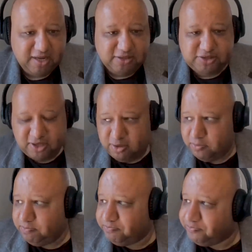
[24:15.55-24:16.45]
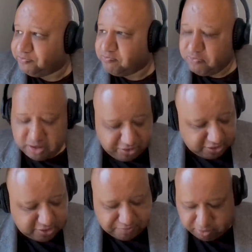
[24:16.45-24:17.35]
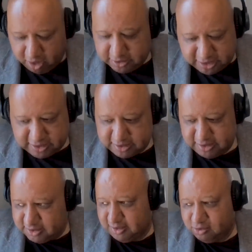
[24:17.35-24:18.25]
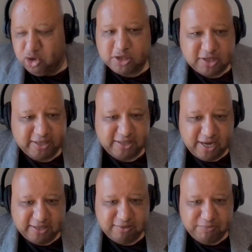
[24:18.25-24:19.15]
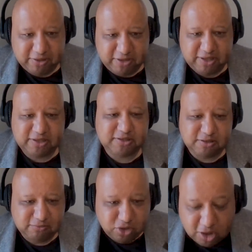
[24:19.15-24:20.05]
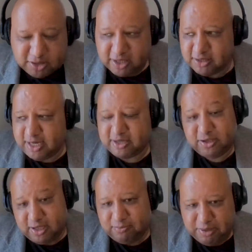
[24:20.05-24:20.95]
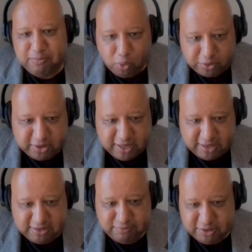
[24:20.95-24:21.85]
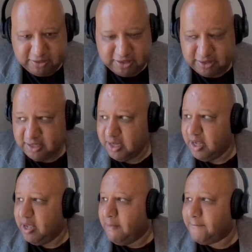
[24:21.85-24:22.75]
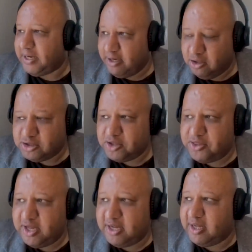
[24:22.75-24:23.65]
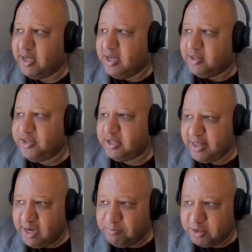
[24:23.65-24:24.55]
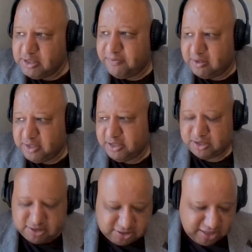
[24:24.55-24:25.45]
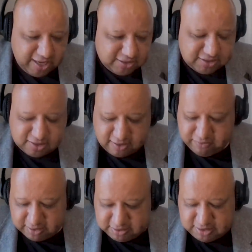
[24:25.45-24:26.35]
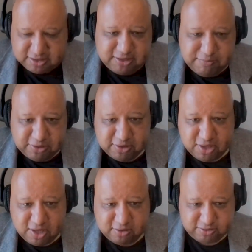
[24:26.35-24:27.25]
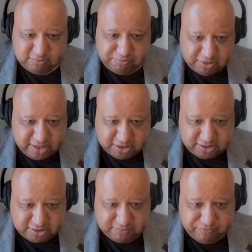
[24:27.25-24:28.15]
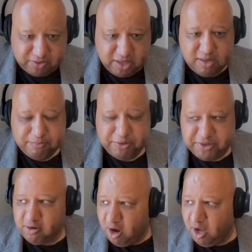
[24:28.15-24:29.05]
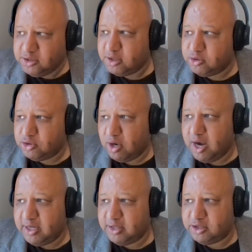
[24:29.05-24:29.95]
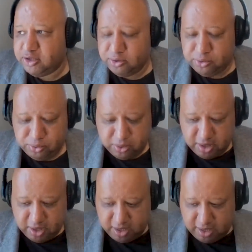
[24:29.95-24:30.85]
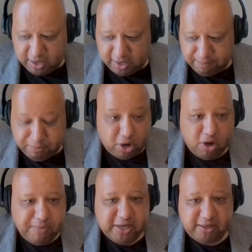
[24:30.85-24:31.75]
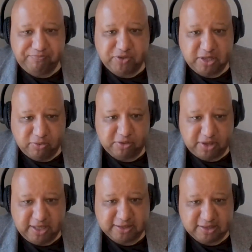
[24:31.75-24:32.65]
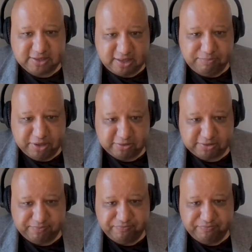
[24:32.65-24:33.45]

So this project is looks like 90 million, looks like it's actually going to be more than 90 million. But here's the thing. The Atlanta Police Foundation says that they've got $60 million in pledges, but they're also trying to uh, borrow money in order to get this thing built.